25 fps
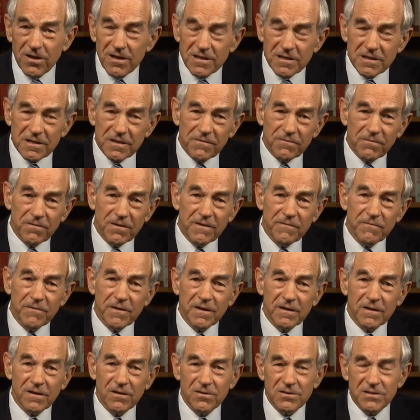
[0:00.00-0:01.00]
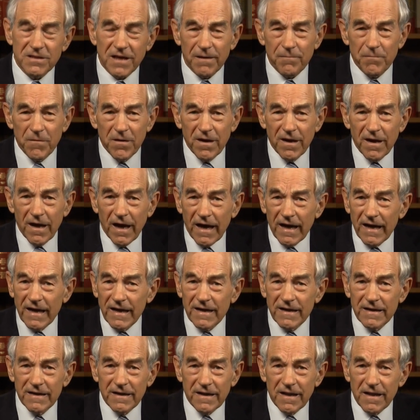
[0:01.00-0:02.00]
cost of living goes up,
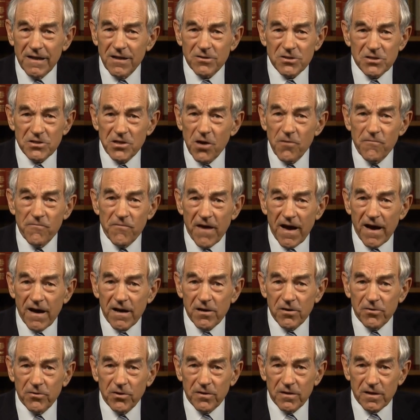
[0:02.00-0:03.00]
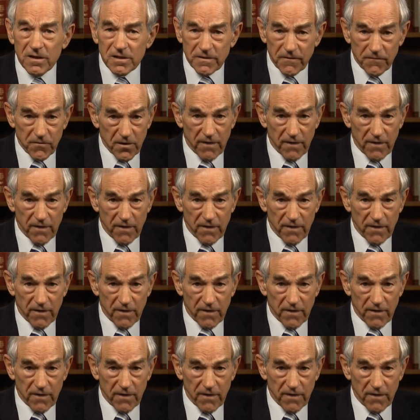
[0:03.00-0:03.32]
and there's no value to this.